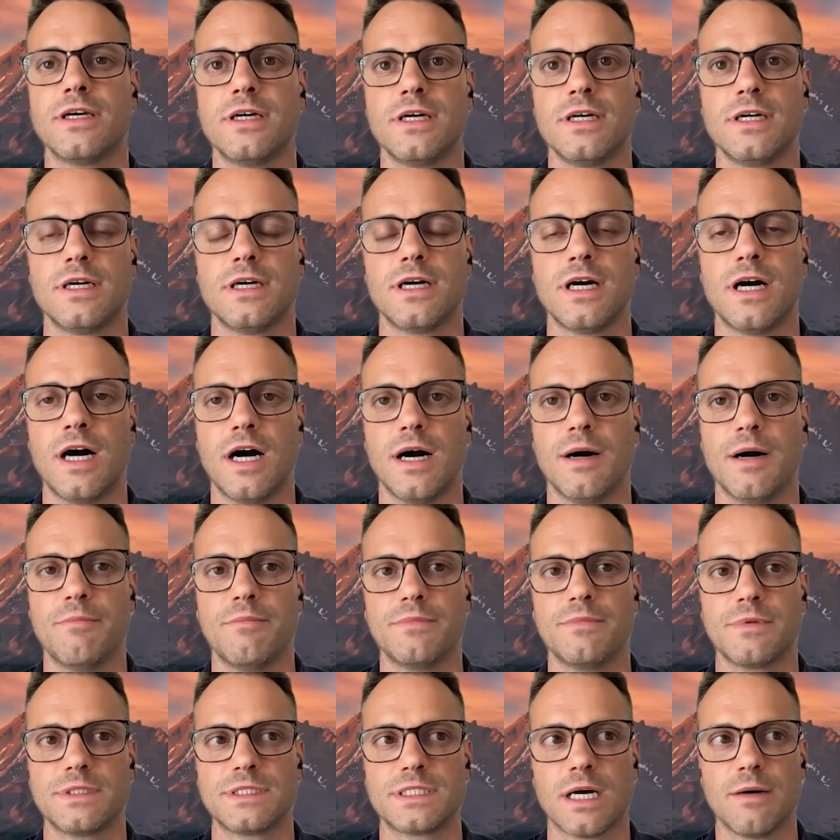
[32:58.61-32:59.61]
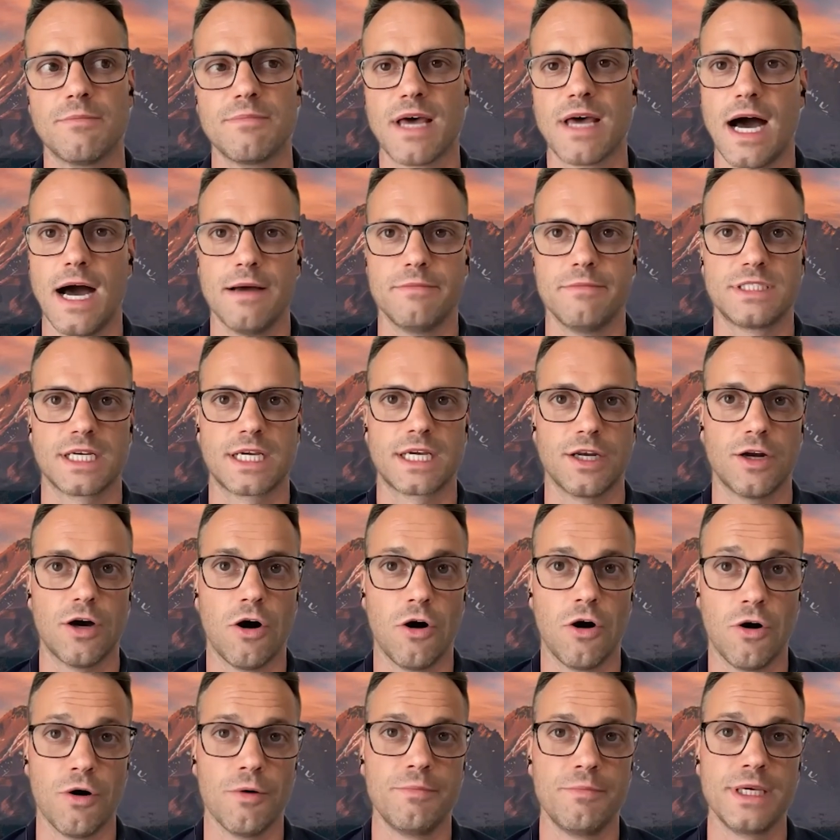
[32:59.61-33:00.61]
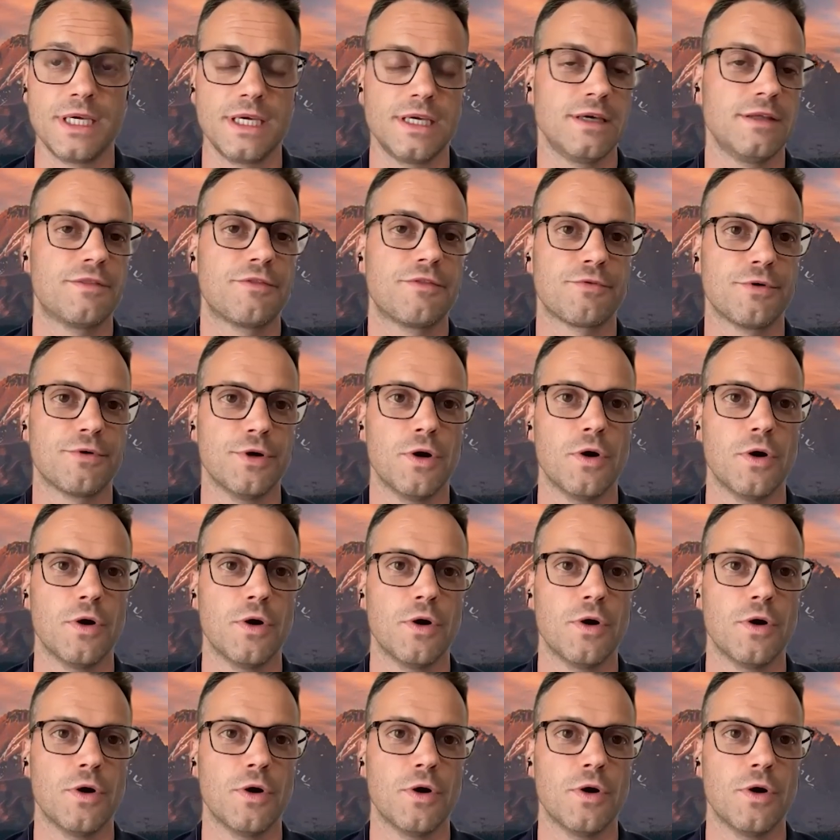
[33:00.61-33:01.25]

Um, sometimes it can all be through